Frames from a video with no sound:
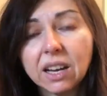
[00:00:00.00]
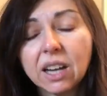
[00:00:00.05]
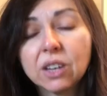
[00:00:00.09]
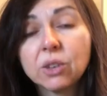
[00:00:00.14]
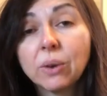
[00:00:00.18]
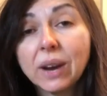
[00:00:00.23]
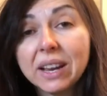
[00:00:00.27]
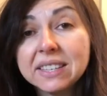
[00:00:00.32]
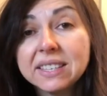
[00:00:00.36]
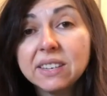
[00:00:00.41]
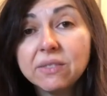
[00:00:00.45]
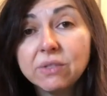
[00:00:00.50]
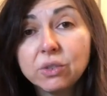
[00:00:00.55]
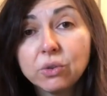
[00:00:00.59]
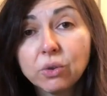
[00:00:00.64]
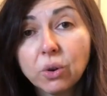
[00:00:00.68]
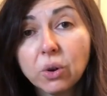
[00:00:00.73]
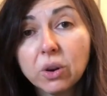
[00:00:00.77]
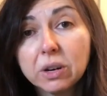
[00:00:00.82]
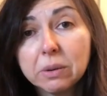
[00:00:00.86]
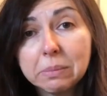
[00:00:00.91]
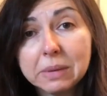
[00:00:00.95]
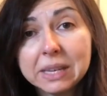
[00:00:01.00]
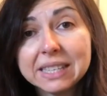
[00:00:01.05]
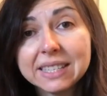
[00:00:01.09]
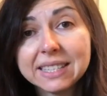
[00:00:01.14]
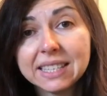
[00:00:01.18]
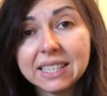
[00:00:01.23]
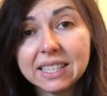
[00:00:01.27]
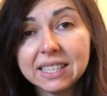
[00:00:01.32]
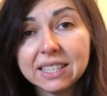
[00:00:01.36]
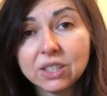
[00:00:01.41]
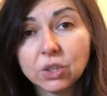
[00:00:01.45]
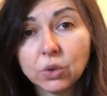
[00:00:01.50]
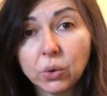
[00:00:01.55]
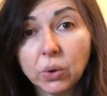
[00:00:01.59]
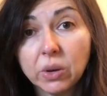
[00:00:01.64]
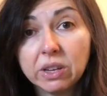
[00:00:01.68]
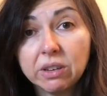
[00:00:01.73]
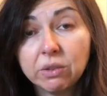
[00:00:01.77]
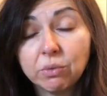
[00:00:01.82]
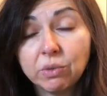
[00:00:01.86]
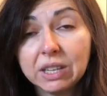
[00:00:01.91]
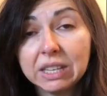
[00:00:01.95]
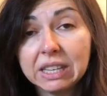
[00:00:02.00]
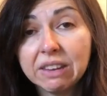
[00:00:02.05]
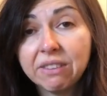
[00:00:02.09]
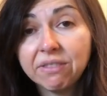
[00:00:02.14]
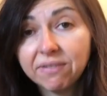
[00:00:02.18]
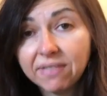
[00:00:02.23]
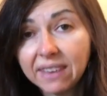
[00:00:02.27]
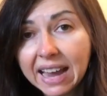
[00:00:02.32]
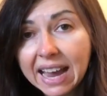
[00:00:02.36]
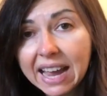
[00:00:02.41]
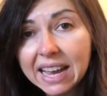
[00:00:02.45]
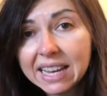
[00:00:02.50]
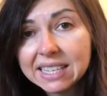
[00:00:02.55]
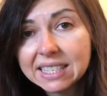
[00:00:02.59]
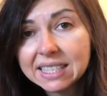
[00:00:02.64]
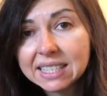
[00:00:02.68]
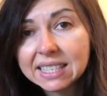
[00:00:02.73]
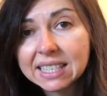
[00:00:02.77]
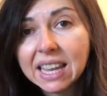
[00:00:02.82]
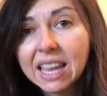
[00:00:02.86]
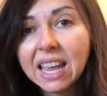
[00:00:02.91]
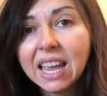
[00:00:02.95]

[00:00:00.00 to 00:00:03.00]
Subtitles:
Aggressive grower means that it's growing really fast,